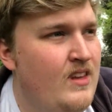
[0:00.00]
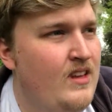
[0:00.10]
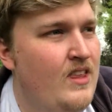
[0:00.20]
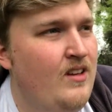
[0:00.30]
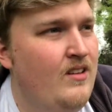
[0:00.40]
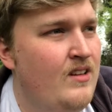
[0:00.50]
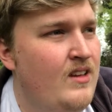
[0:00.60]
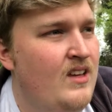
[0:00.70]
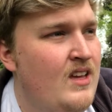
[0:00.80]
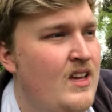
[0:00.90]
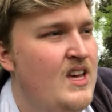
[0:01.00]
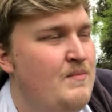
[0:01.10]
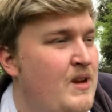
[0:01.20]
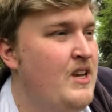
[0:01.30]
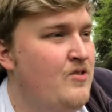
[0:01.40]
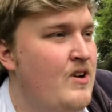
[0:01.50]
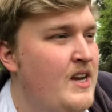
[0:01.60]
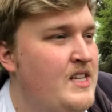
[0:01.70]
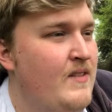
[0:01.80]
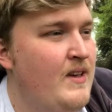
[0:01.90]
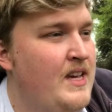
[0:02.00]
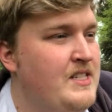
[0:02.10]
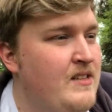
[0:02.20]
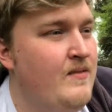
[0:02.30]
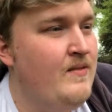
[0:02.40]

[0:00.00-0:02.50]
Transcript: You know, being creative isn't